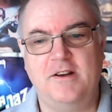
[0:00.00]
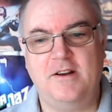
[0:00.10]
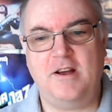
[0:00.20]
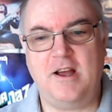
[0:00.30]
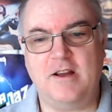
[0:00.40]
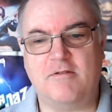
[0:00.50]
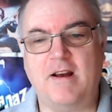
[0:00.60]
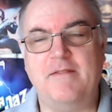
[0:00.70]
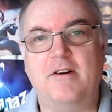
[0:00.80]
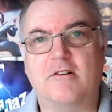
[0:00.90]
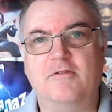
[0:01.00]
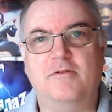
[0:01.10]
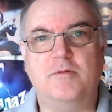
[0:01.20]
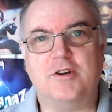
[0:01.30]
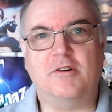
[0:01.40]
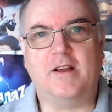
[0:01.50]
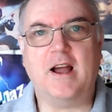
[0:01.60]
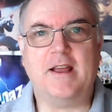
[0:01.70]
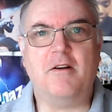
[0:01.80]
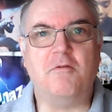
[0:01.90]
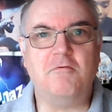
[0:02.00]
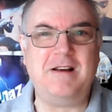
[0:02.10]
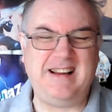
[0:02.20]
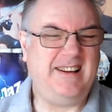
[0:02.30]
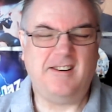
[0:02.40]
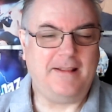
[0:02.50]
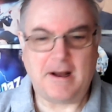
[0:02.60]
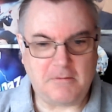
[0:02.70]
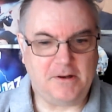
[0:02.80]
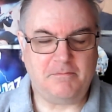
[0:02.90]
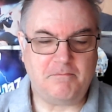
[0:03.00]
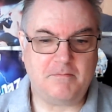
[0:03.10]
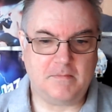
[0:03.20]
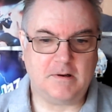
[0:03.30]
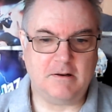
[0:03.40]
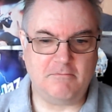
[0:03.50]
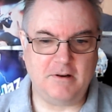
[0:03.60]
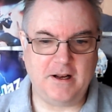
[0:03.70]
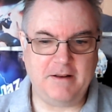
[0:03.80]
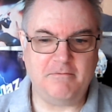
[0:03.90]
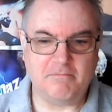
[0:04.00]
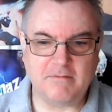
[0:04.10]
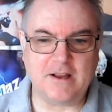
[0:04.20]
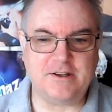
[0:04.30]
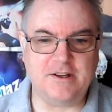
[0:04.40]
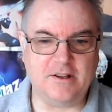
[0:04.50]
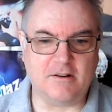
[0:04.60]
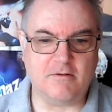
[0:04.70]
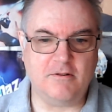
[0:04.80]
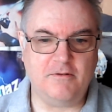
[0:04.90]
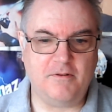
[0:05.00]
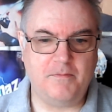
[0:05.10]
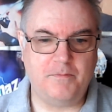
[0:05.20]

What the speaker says: Great vocal from John Kay. Really like that one. Really gets in the groove.